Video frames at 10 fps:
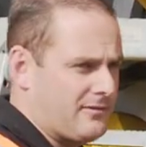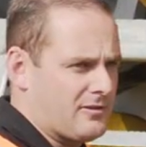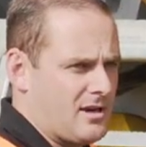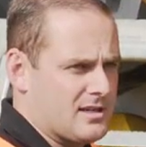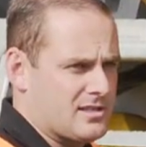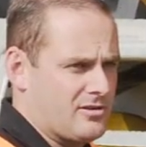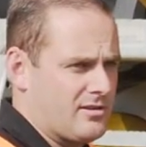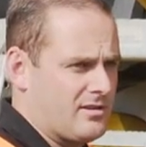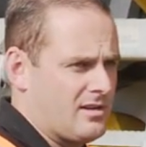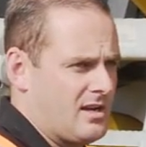if likes are
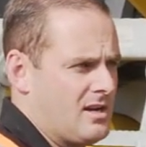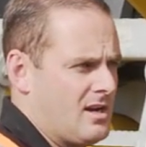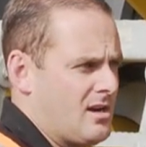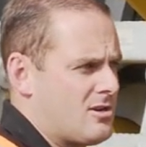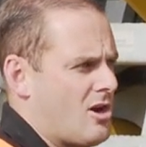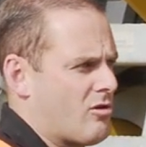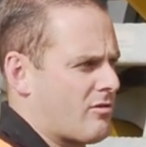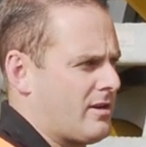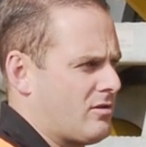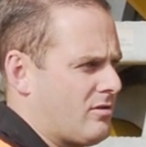doing
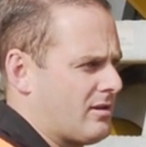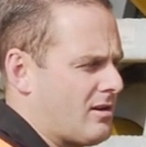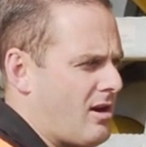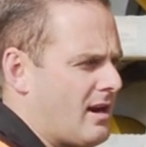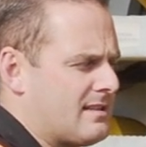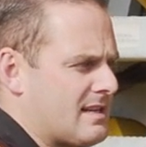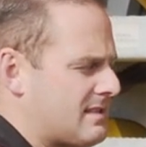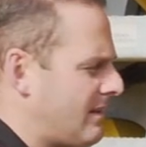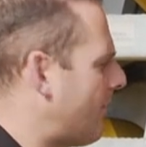concrete or in higher dusty